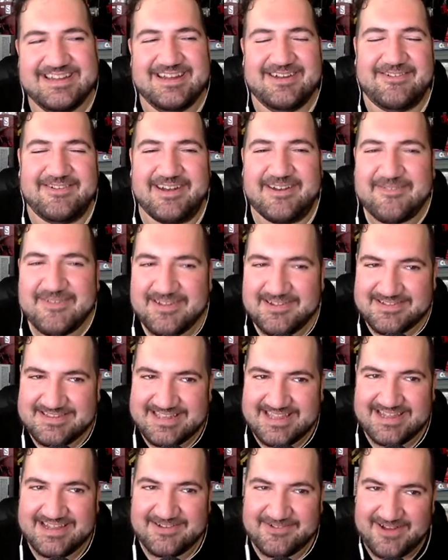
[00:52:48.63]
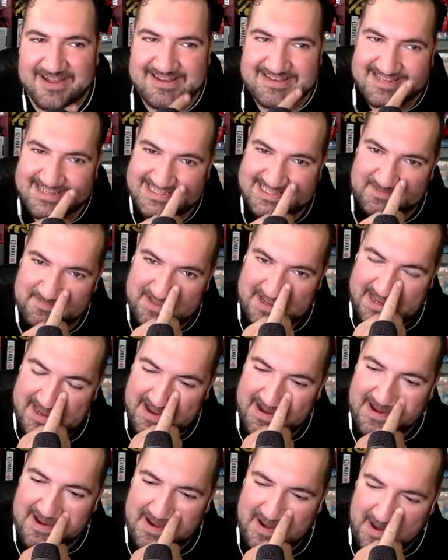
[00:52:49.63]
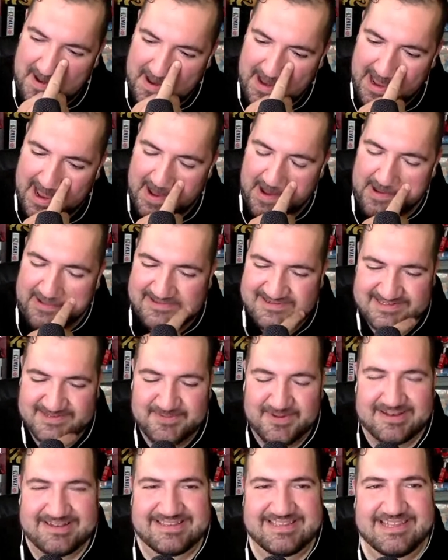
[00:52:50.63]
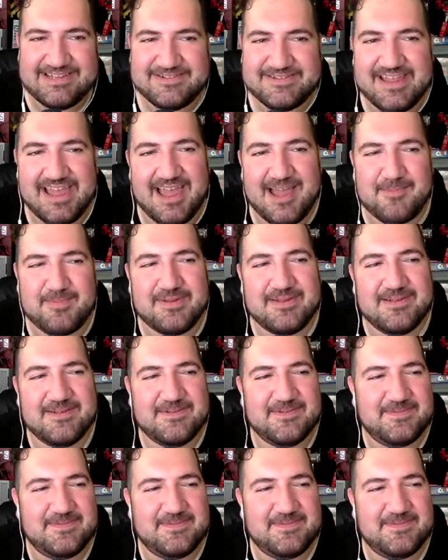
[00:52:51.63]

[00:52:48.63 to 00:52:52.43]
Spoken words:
Whenever you try to say something young, I just want to see you dab.